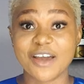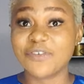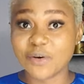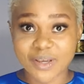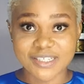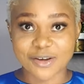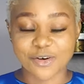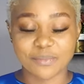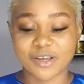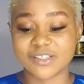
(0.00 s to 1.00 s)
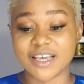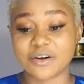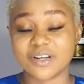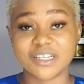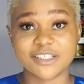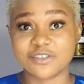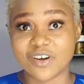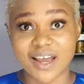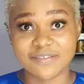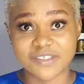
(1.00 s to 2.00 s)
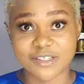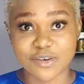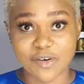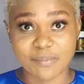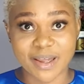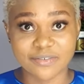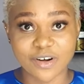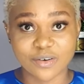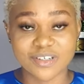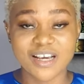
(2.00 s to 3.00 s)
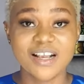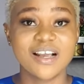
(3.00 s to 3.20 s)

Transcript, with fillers: a few weeks ago because I currently do not have TikTok on my phone.